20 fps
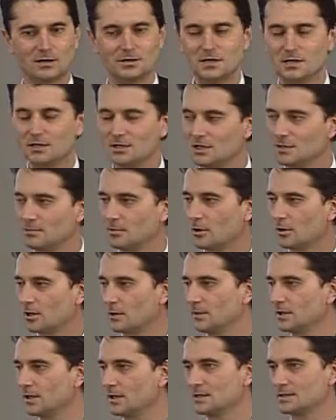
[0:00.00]
the
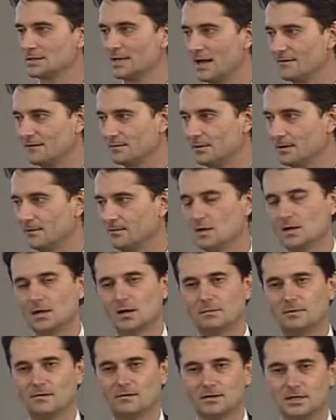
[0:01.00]

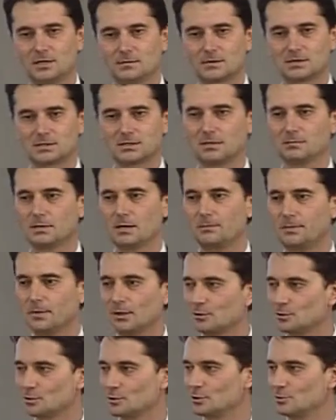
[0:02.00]
criminalization
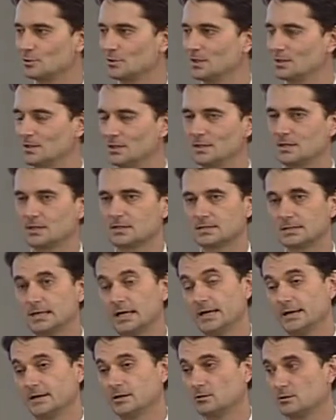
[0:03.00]
of the denial of the
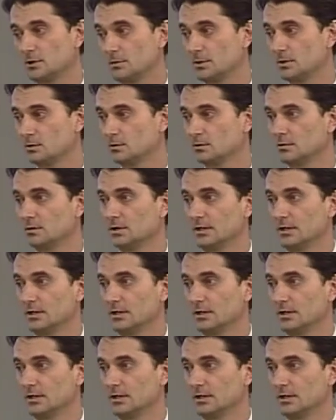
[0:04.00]
Holocaust.